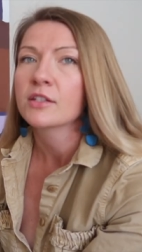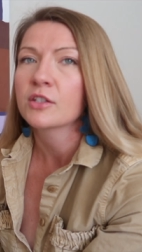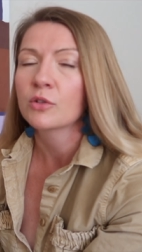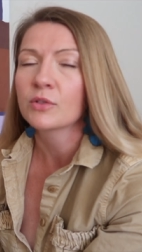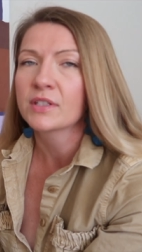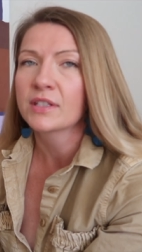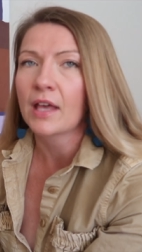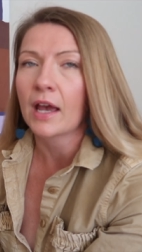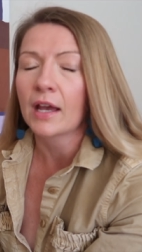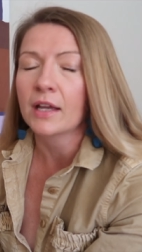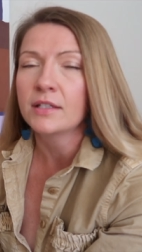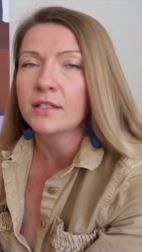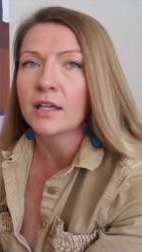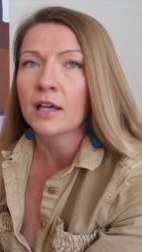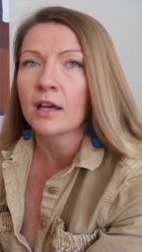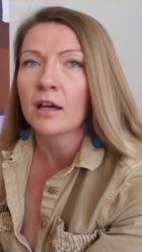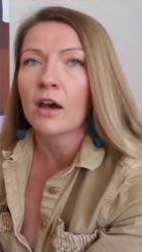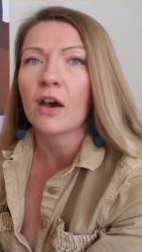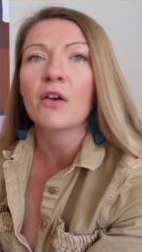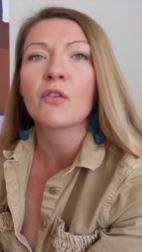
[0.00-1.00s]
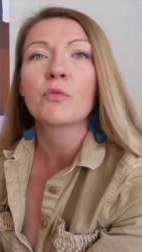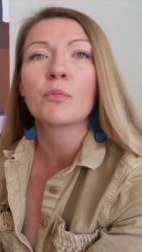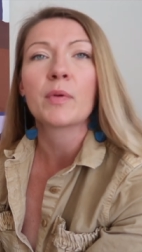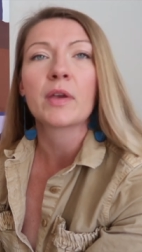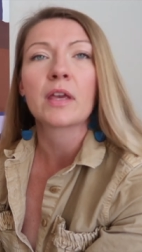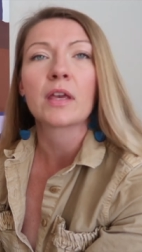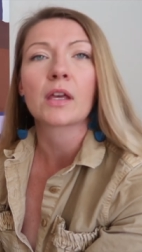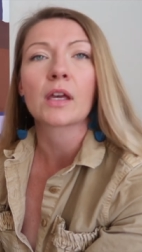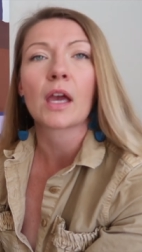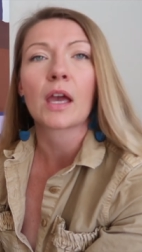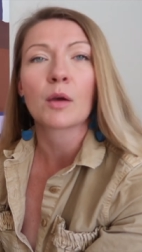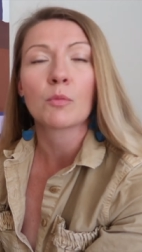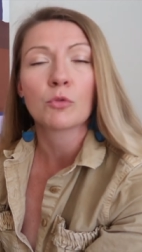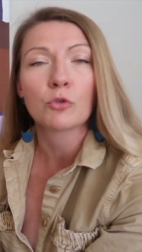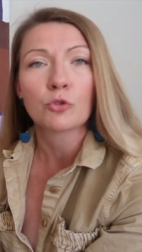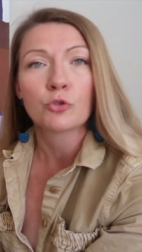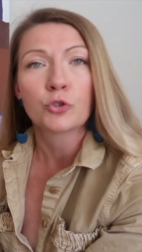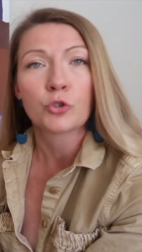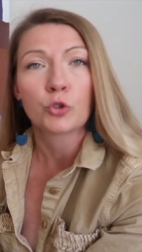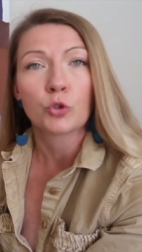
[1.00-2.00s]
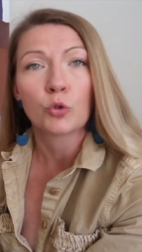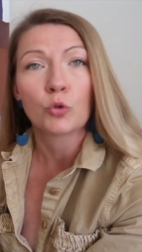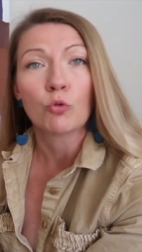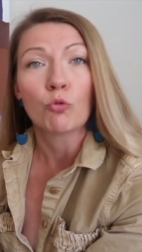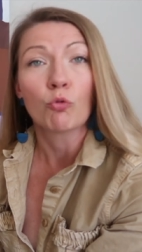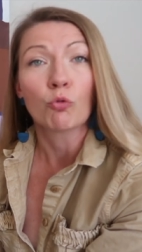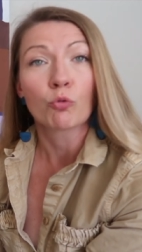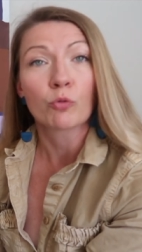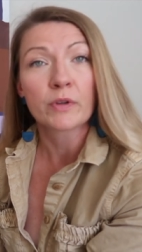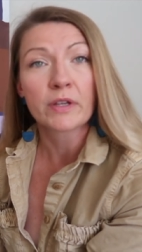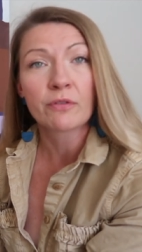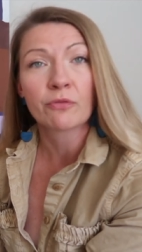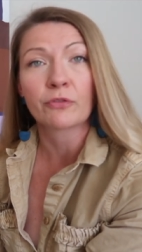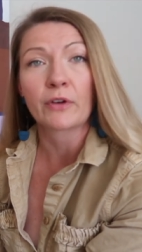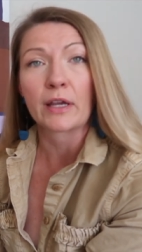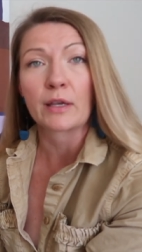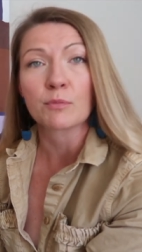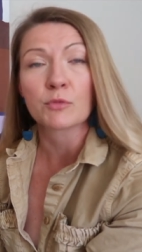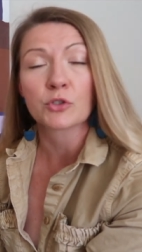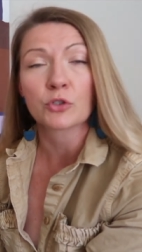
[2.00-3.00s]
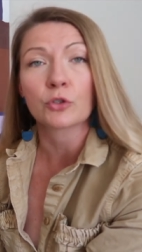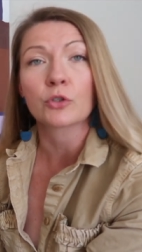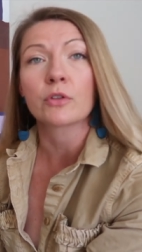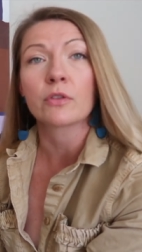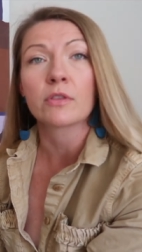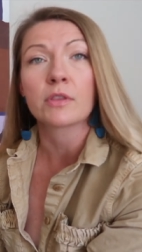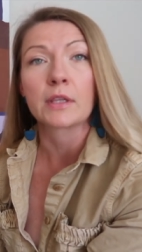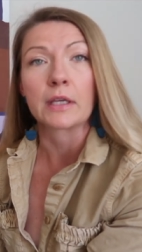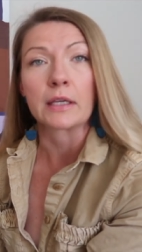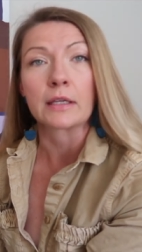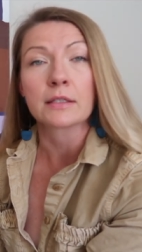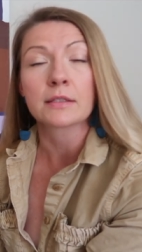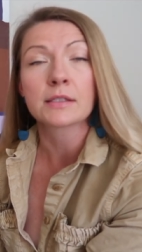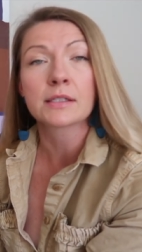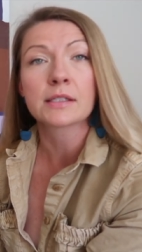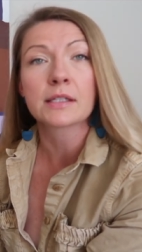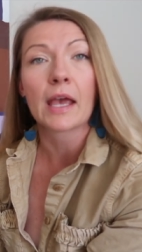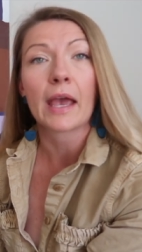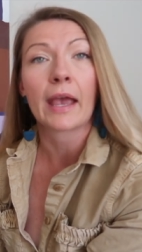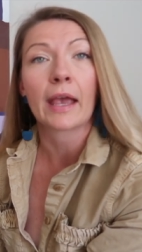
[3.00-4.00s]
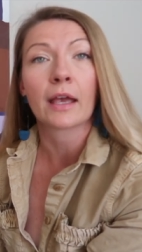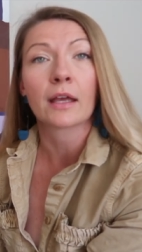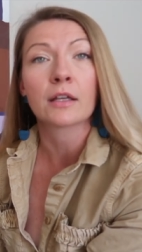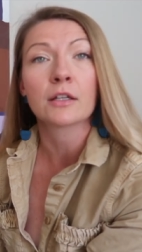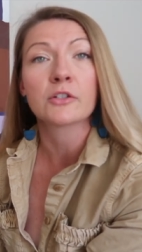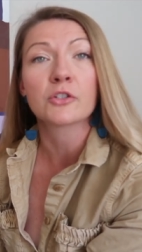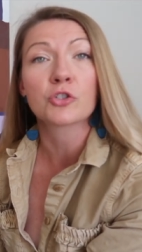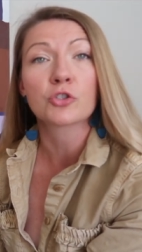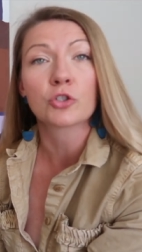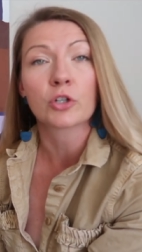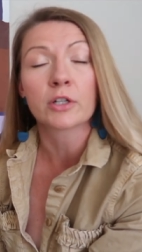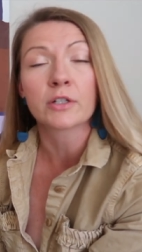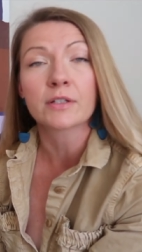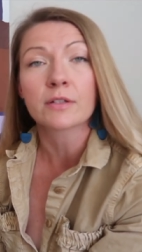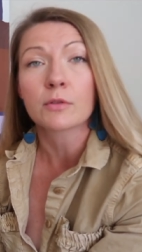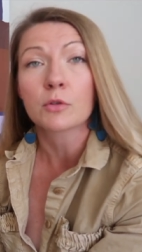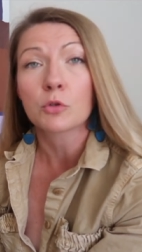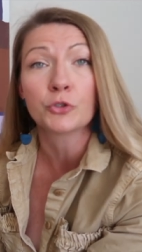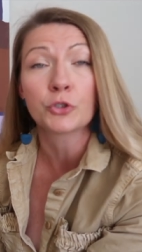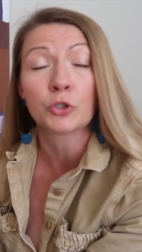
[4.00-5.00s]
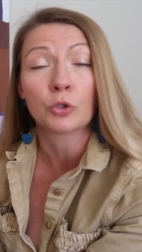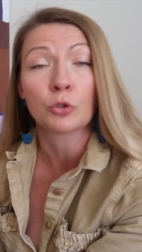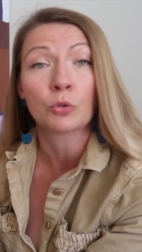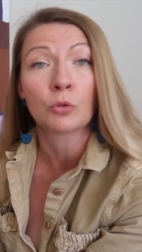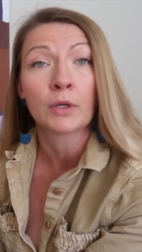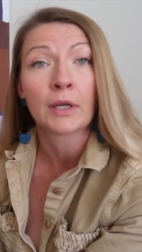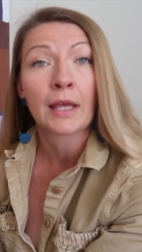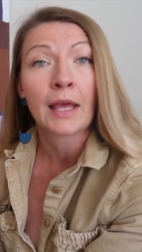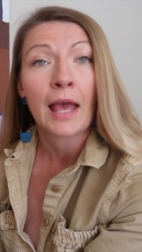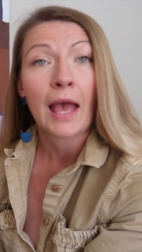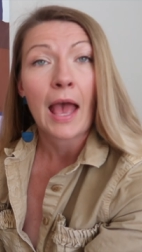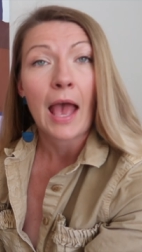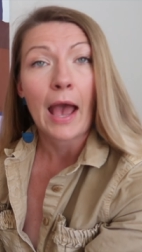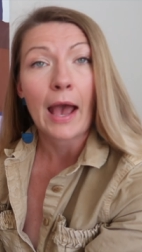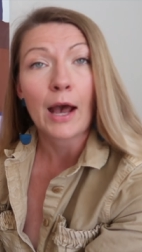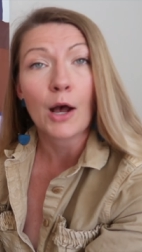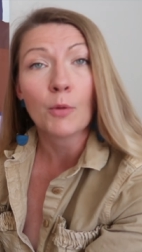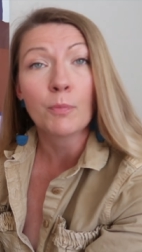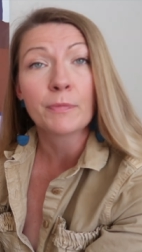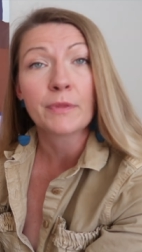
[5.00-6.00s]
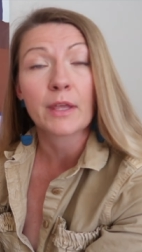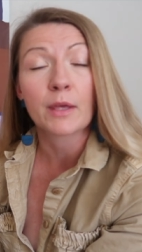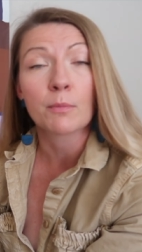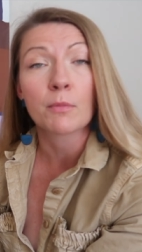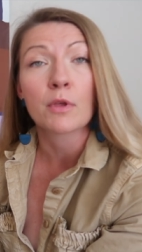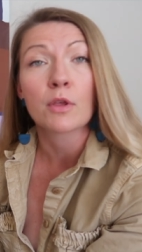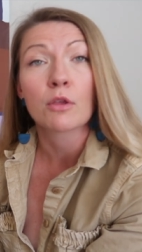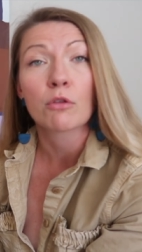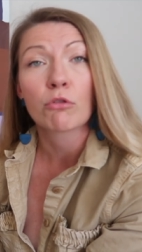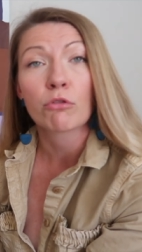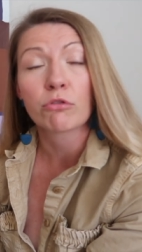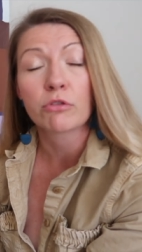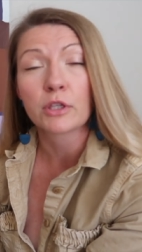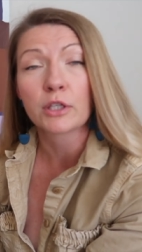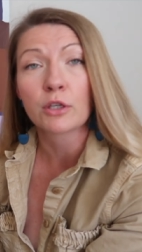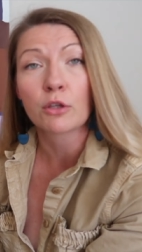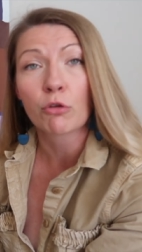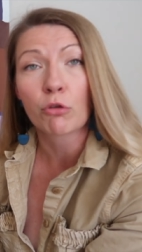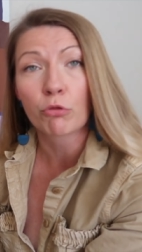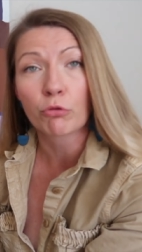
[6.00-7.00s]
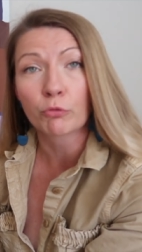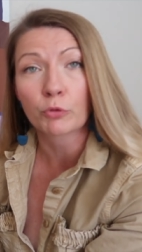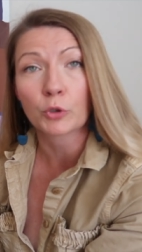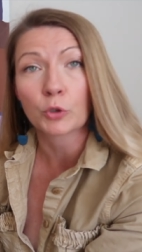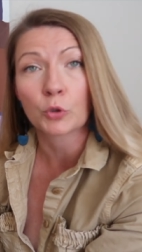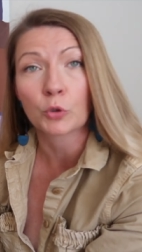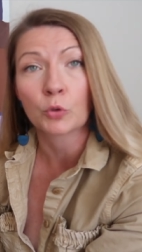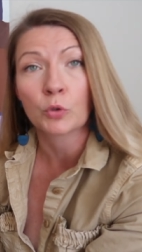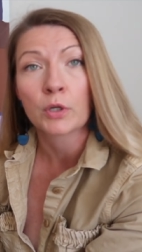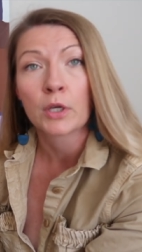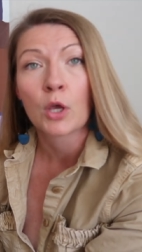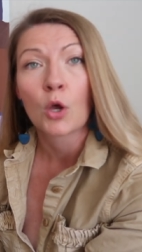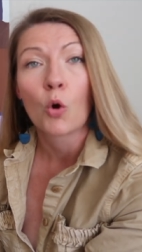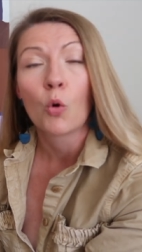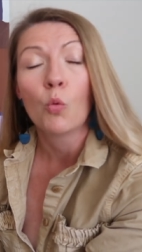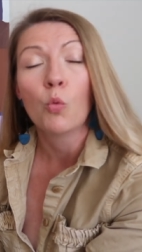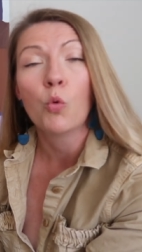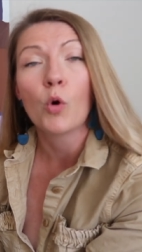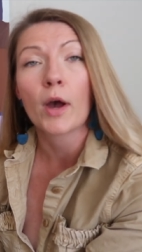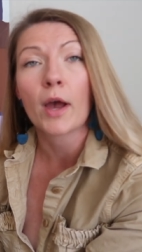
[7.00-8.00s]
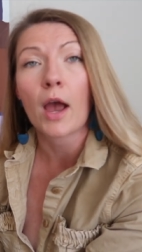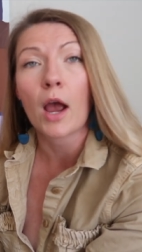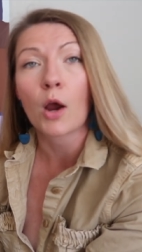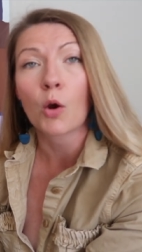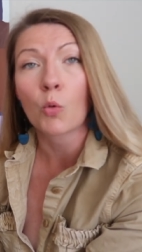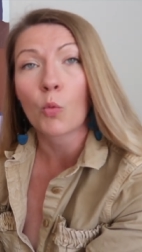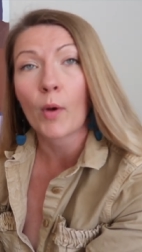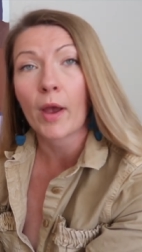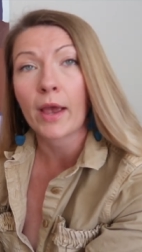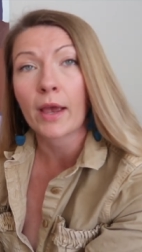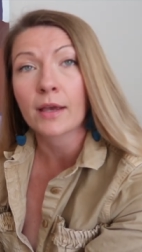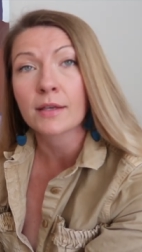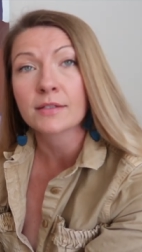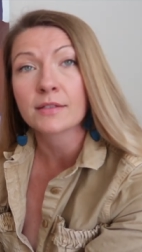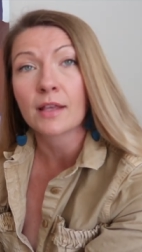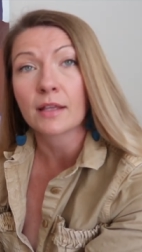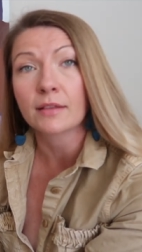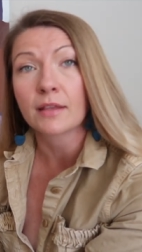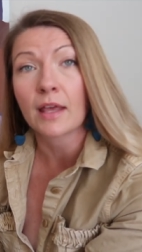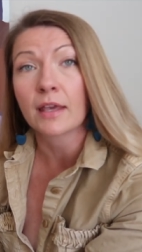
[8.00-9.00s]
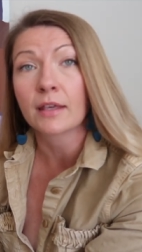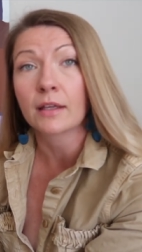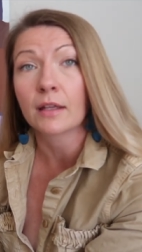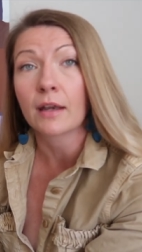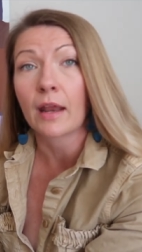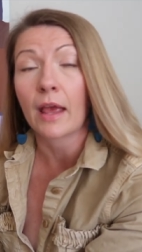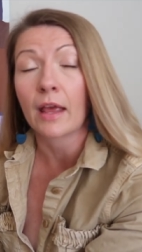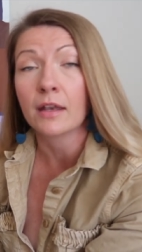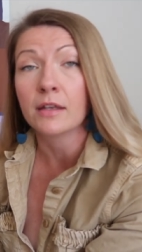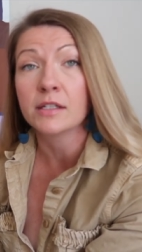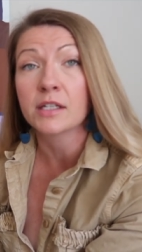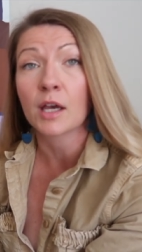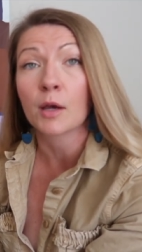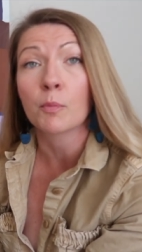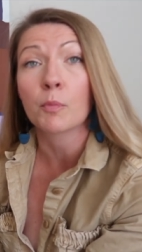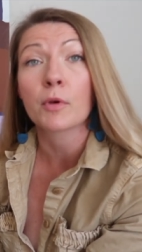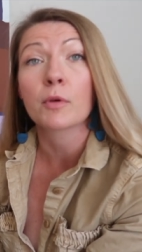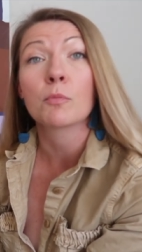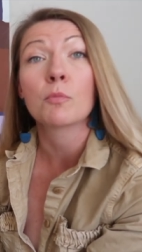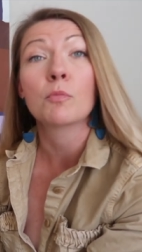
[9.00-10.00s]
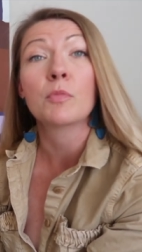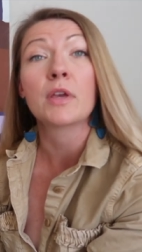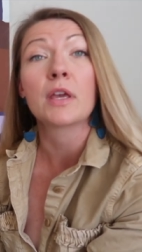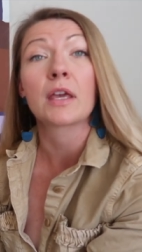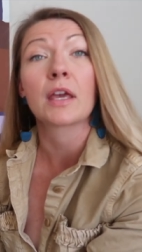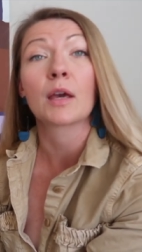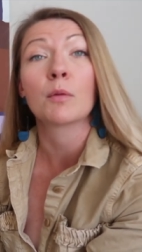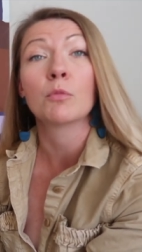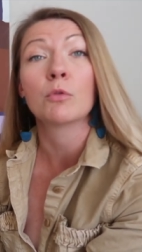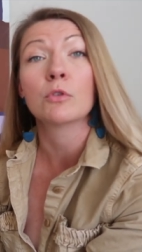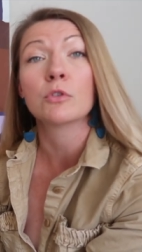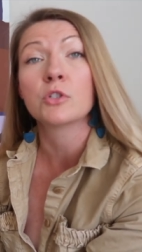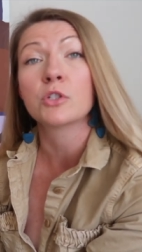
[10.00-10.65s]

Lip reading: So it's the idea of being able to reframe certain things and start to help them think through what are ways that they can end up being able